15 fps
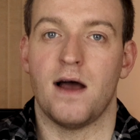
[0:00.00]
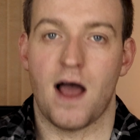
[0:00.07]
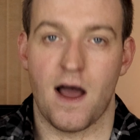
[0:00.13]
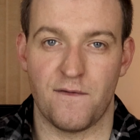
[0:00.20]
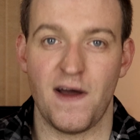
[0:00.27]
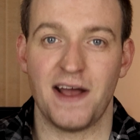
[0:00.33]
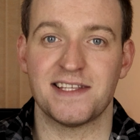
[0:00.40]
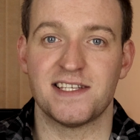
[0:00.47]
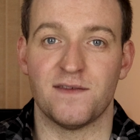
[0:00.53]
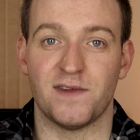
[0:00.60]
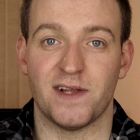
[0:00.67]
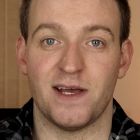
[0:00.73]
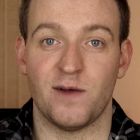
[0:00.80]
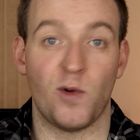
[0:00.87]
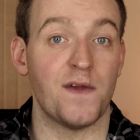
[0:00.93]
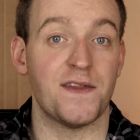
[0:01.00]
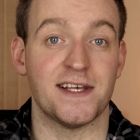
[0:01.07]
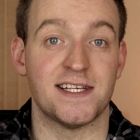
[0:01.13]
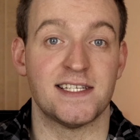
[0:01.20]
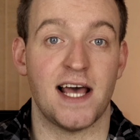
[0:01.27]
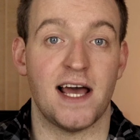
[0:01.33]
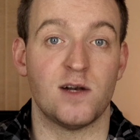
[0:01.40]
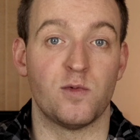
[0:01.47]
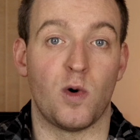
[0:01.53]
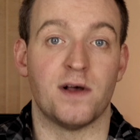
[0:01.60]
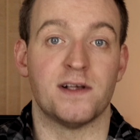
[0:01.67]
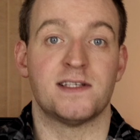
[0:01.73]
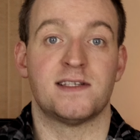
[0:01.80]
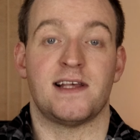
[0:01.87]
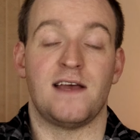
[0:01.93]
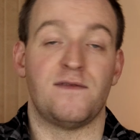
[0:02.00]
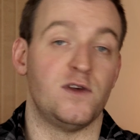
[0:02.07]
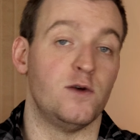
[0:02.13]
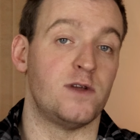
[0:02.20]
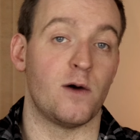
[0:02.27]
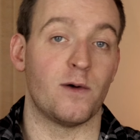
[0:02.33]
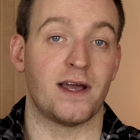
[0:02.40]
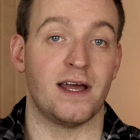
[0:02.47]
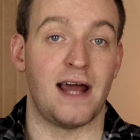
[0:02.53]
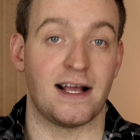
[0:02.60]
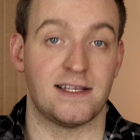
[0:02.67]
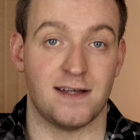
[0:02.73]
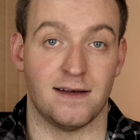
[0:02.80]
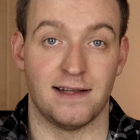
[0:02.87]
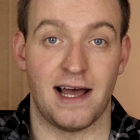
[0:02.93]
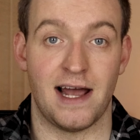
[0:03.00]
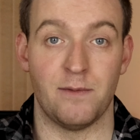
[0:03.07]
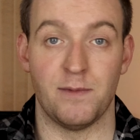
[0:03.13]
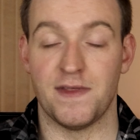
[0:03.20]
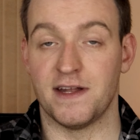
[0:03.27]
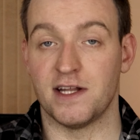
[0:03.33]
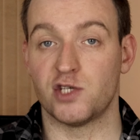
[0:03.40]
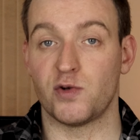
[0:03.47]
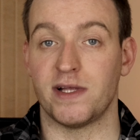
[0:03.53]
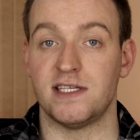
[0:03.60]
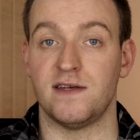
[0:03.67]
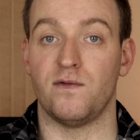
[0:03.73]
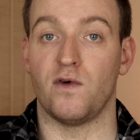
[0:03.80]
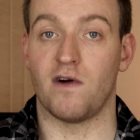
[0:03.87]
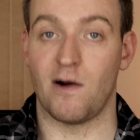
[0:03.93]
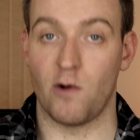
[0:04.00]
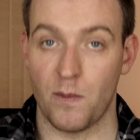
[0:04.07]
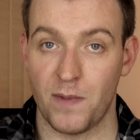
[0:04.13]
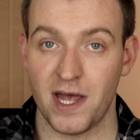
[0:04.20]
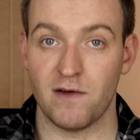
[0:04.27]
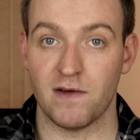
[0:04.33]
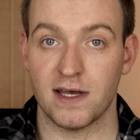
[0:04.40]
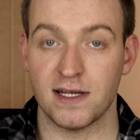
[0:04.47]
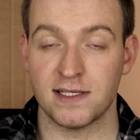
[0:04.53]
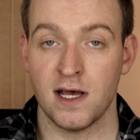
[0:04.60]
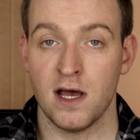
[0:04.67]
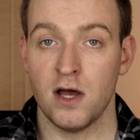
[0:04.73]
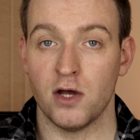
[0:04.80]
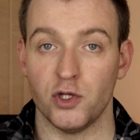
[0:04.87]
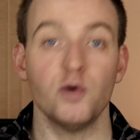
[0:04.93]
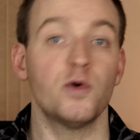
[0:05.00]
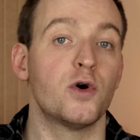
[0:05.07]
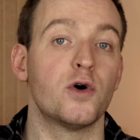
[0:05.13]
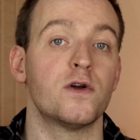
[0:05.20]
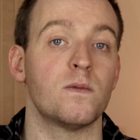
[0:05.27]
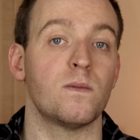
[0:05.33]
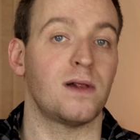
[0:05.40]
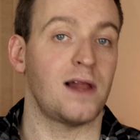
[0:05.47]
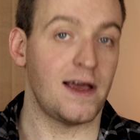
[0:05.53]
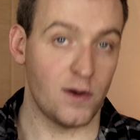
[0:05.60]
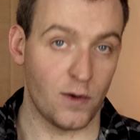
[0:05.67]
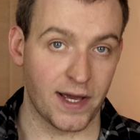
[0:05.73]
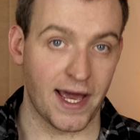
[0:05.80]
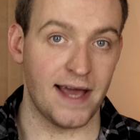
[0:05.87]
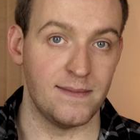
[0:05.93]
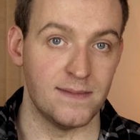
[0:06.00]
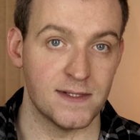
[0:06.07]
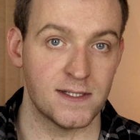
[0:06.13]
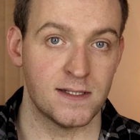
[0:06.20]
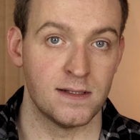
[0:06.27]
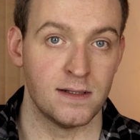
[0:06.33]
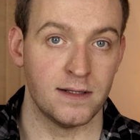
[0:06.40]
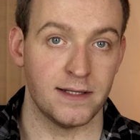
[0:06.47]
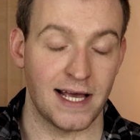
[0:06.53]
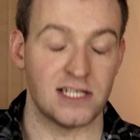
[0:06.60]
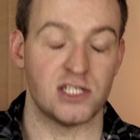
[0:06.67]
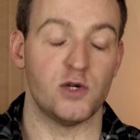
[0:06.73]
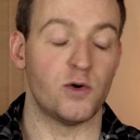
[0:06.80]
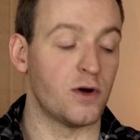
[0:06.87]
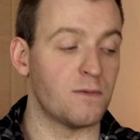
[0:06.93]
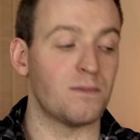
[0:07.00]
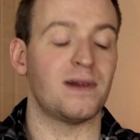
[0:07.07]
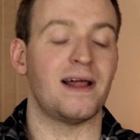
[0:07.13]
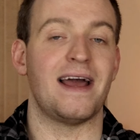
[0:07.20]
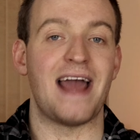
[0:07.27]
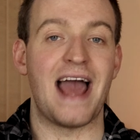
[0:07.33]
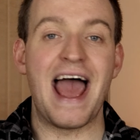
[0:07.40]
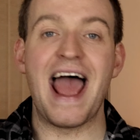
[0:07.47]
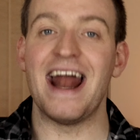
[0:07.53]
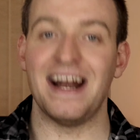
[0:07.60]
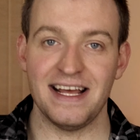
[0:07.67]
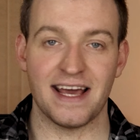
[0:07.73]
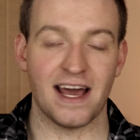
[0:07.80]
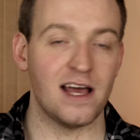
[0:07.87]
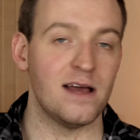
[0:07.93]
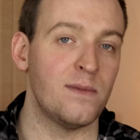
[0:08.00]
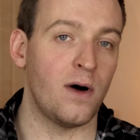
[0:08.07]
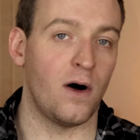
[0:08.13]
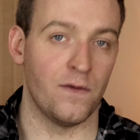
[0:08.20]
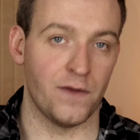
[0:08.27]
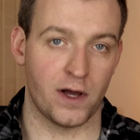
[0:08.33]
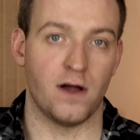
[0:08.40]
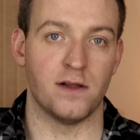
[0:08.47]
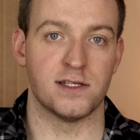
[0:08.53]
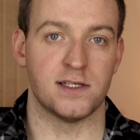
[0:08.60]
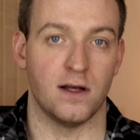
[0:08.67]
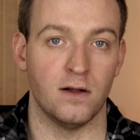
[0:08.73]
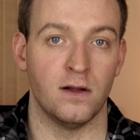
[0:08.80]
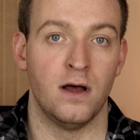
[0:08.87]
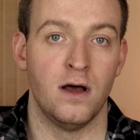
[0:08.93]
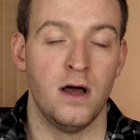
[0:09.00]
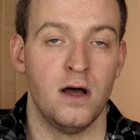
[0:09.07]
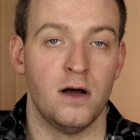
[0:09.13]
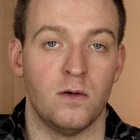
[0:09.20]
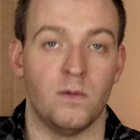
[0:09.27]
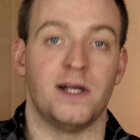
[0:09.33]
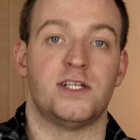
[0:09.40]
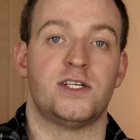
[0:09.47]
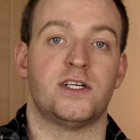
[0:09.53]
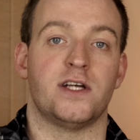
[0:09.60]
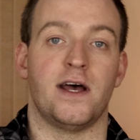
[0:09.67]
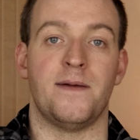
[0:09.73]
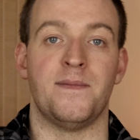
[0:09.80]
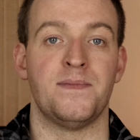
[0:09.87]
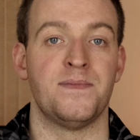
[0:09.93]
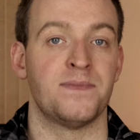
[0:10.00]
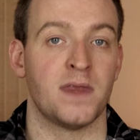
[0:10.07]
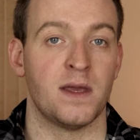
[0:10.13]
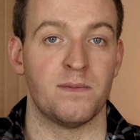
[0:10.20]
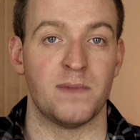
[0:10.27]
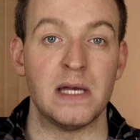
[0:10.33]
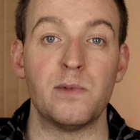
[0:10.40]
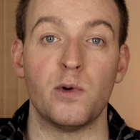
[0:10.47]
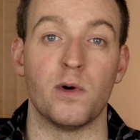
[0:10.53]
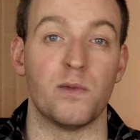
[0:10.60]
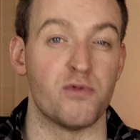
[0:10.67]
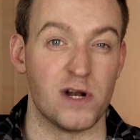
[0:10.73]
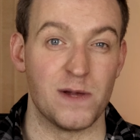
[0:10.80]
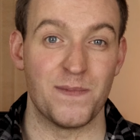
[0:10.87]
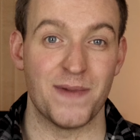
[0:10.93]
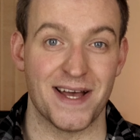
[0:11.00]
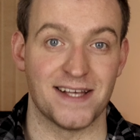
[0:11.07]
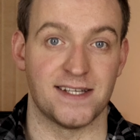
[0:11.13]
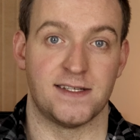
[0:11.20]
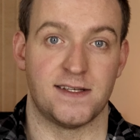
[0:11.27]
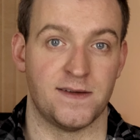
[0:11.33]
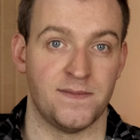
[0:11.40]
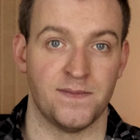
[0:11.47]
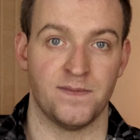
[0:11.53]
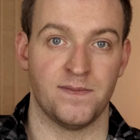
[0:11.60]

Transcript: Effectively, what they said was if you don't connect online within a 24-hour period, you couldn't play your games. Yes, you couldn't play any game on the console, which people were pretty pissed.